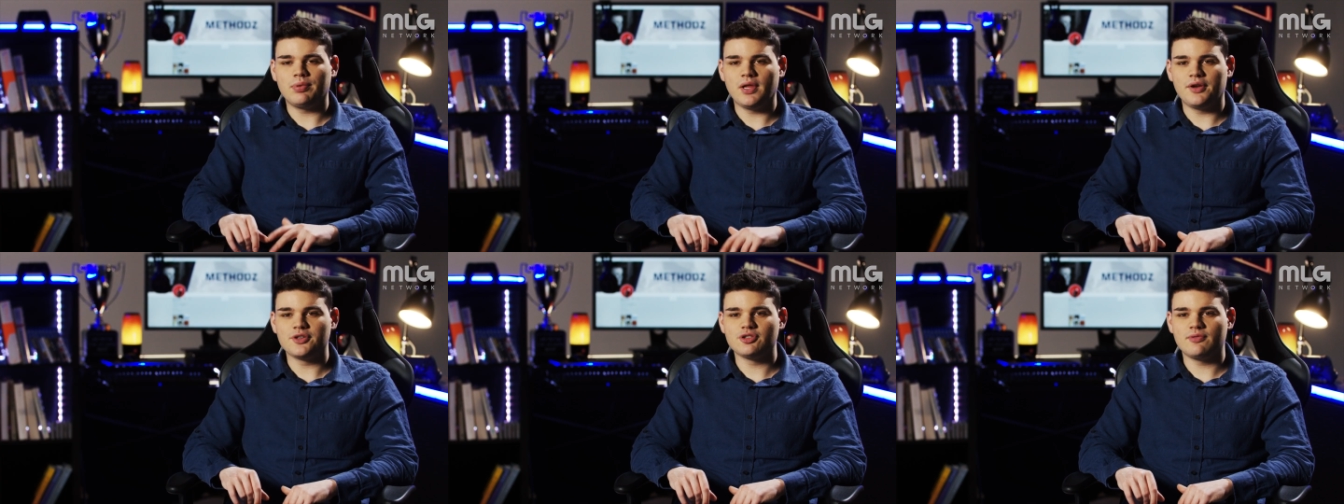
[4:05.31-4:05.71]

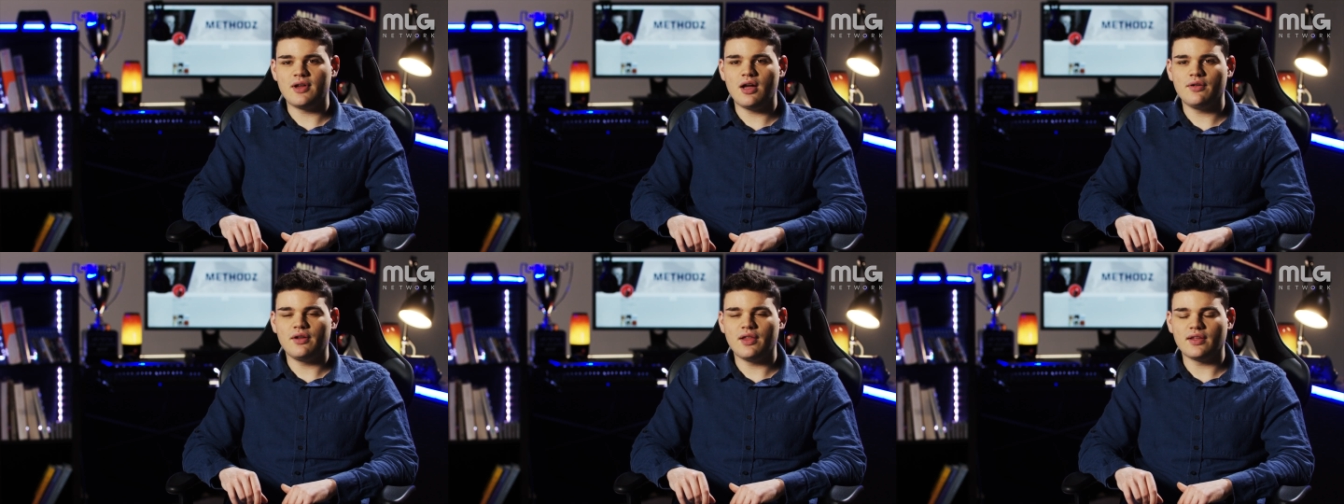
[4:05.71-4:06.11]
players
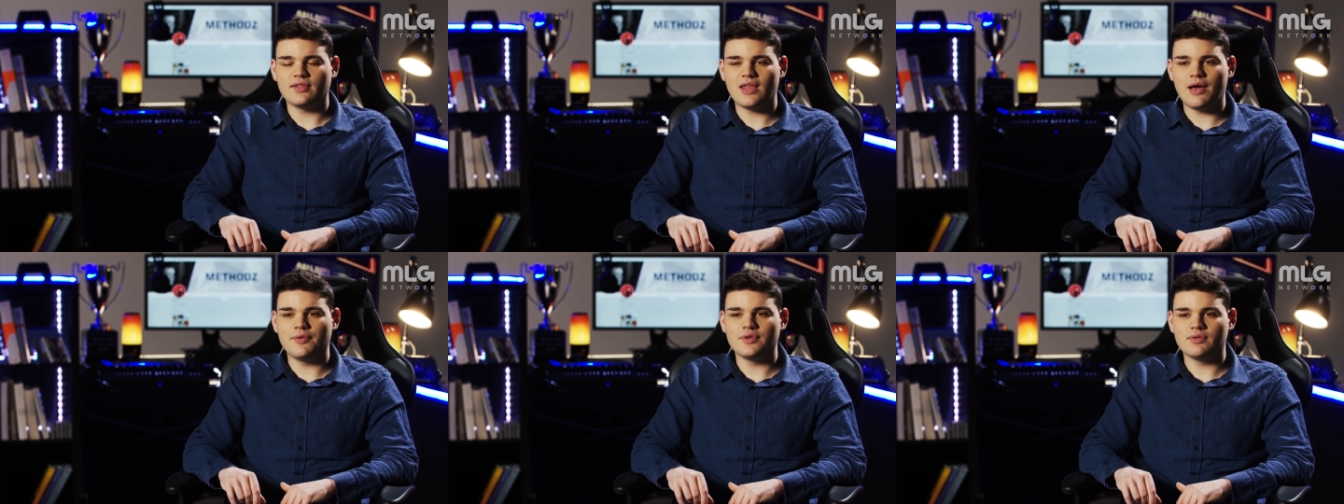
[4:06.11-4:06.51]
around, and
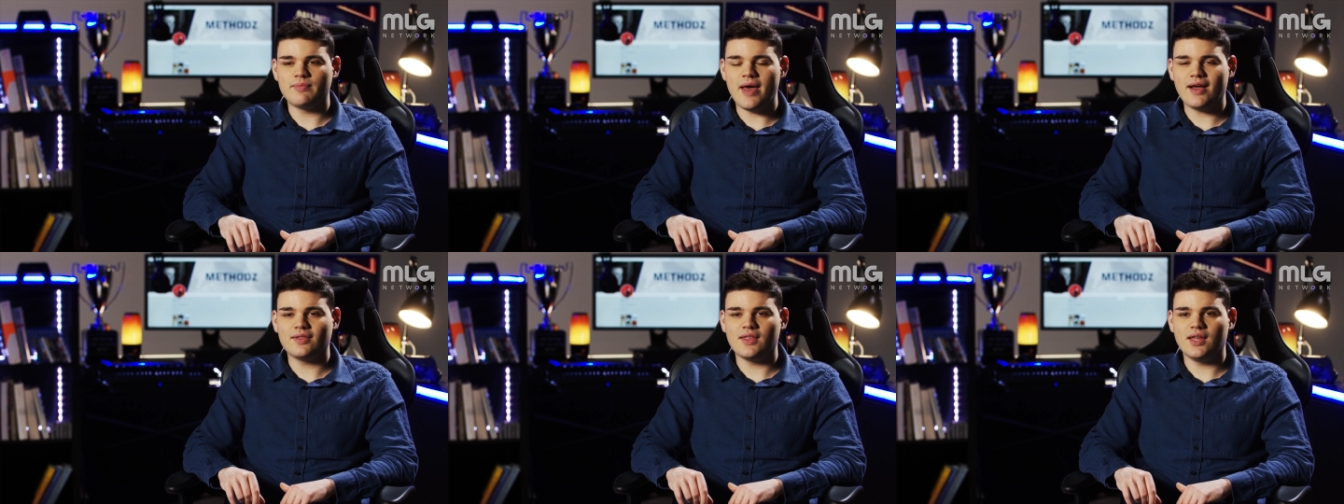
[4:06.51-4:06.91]
like that was
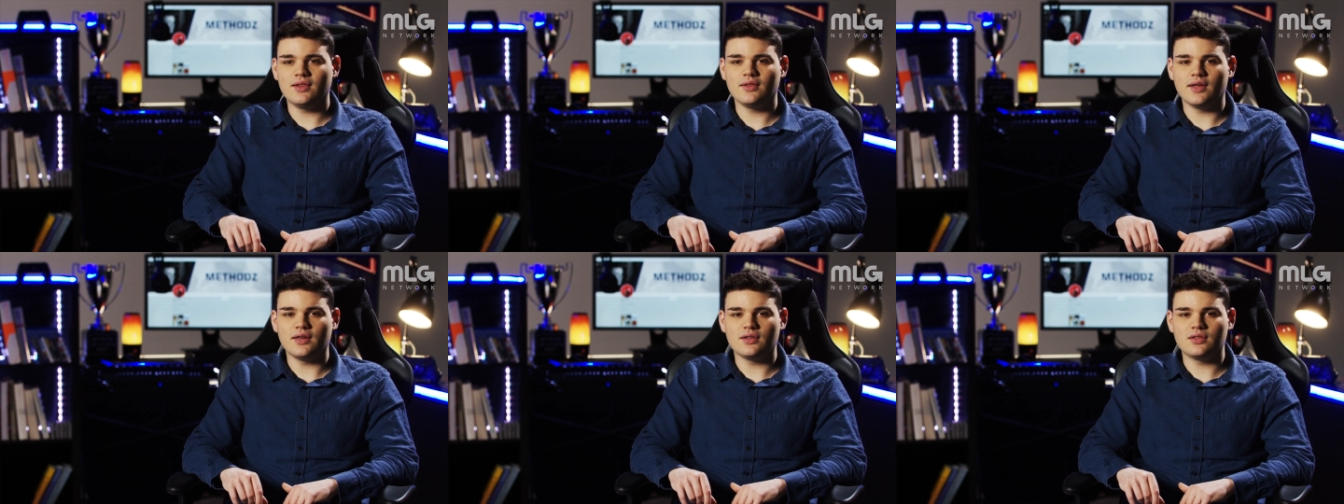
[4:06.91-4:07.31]
back
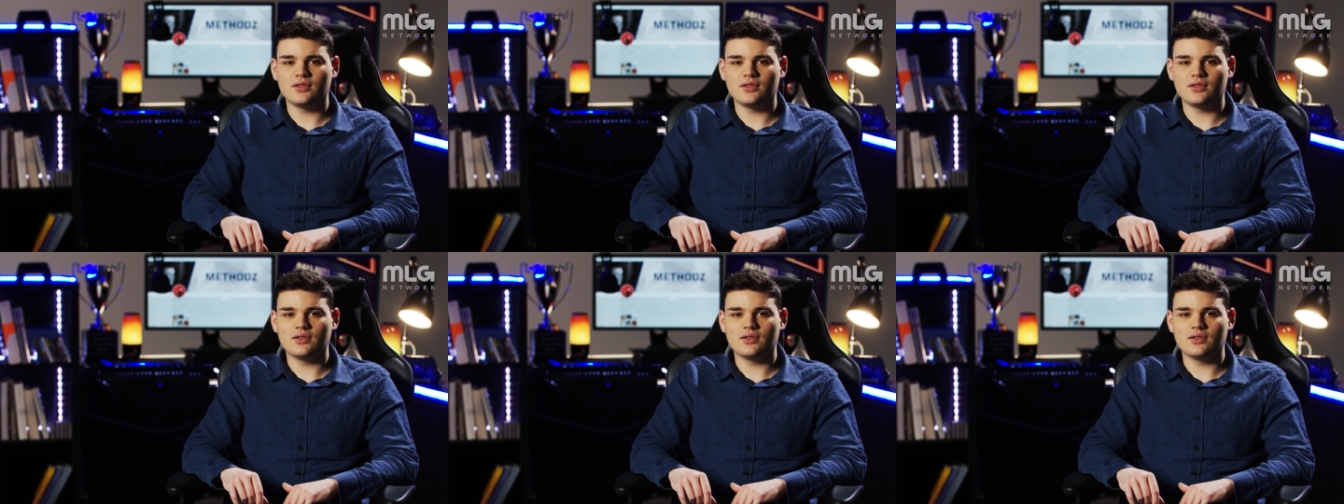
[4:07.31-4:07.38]
then. Like,